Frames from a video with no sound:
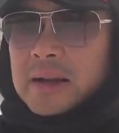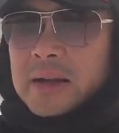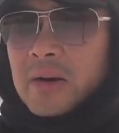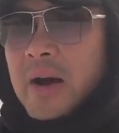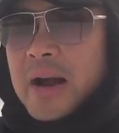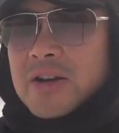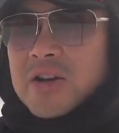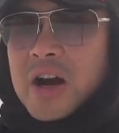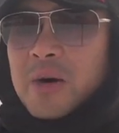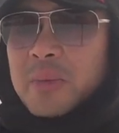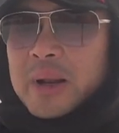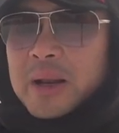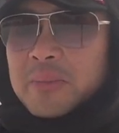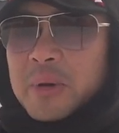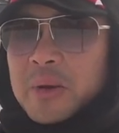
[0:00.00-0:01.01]
they will ask you how
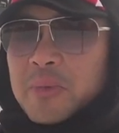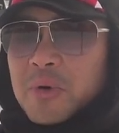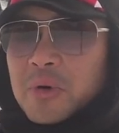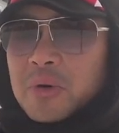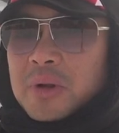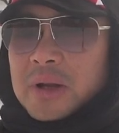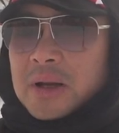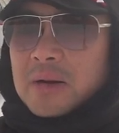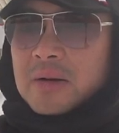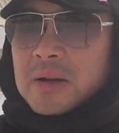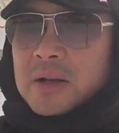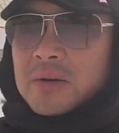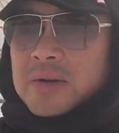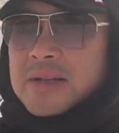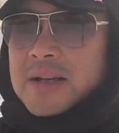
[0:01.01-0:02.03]
many people. You,
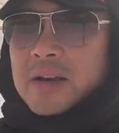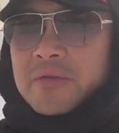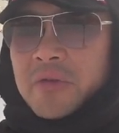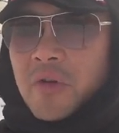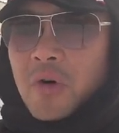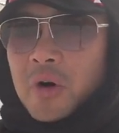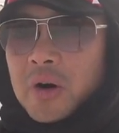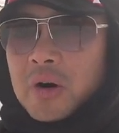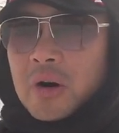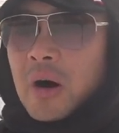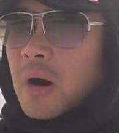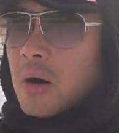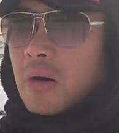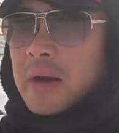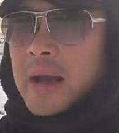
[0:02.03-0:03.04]
you would say four.
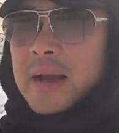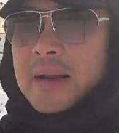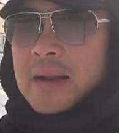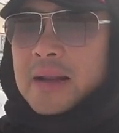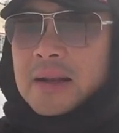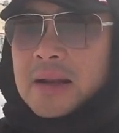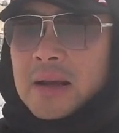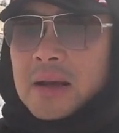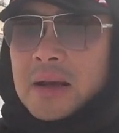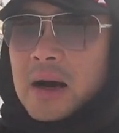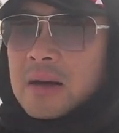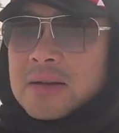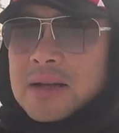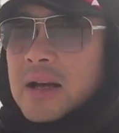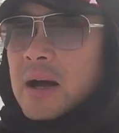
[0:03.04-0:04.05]
Oh, okay, then
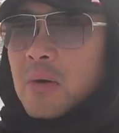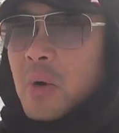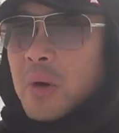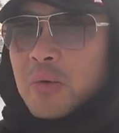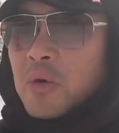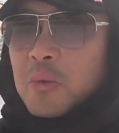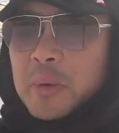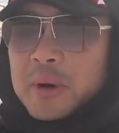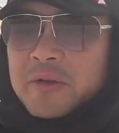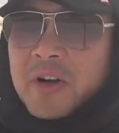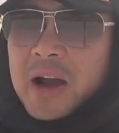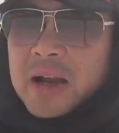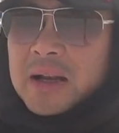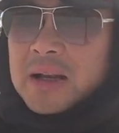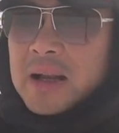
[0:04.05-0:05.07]
I'll, uh, one room be
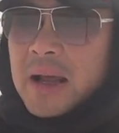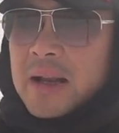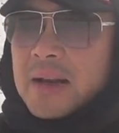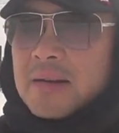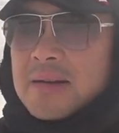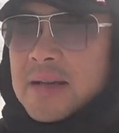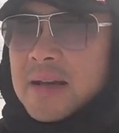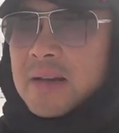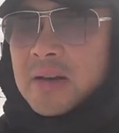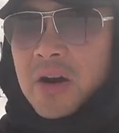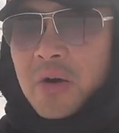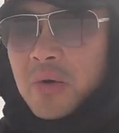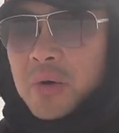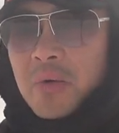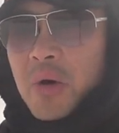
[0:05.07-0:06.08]
fine. And they'll say,
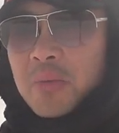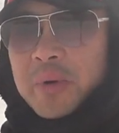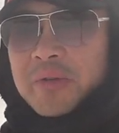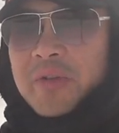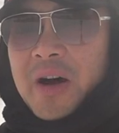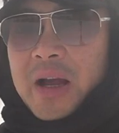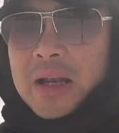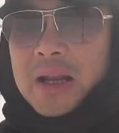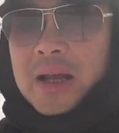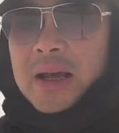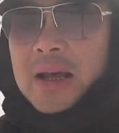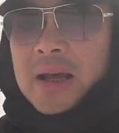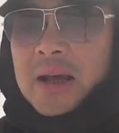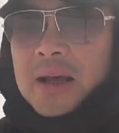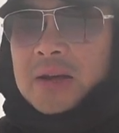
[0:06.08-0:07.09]
no, it won't be fine.
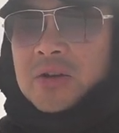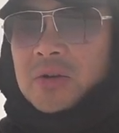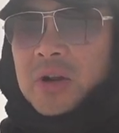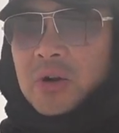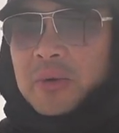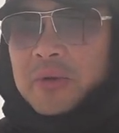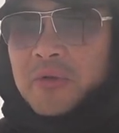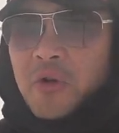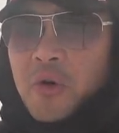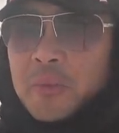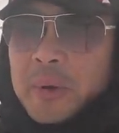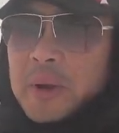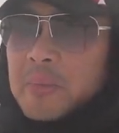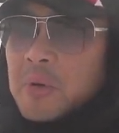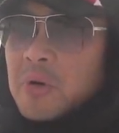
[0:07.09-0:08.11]
So there'll be four
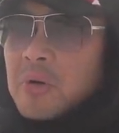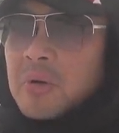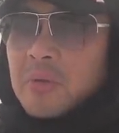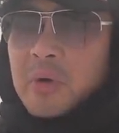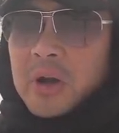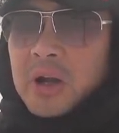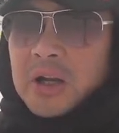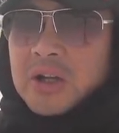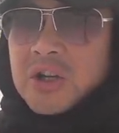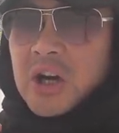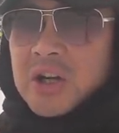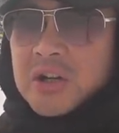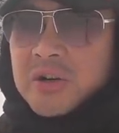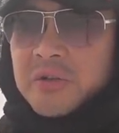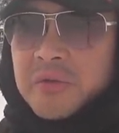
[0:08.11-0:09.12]
people. We're going to
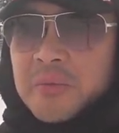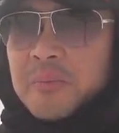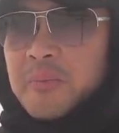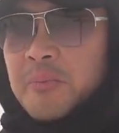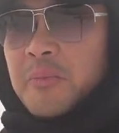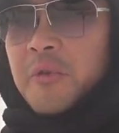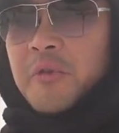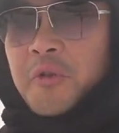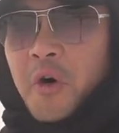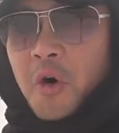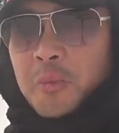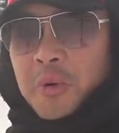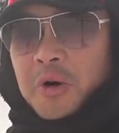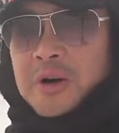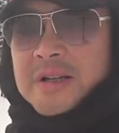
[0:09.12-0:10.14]
charge you
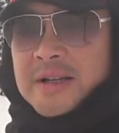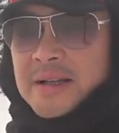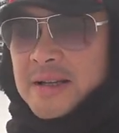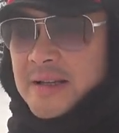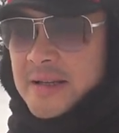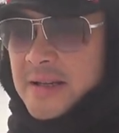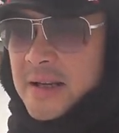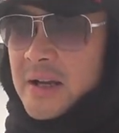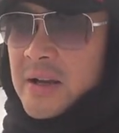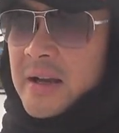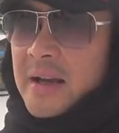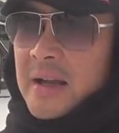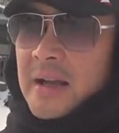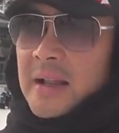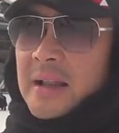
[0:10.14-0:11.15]
four persons,
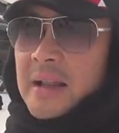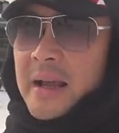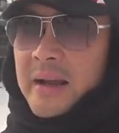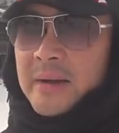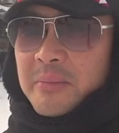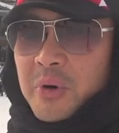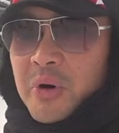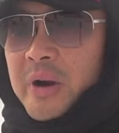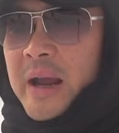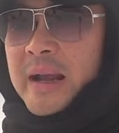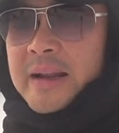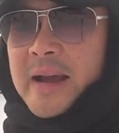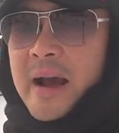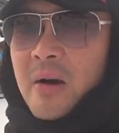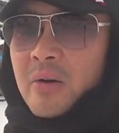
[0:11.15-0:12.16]
like per
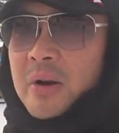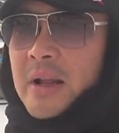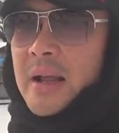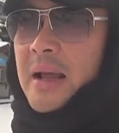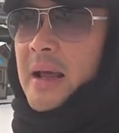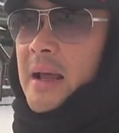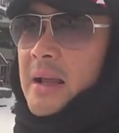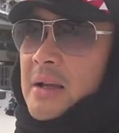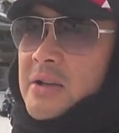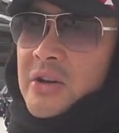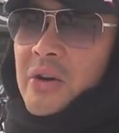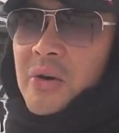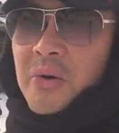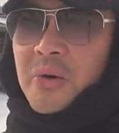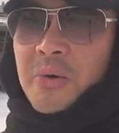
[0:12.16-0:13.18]
head count.
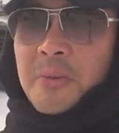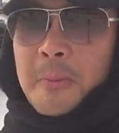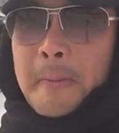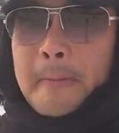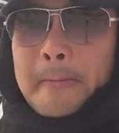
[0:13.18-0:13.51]
So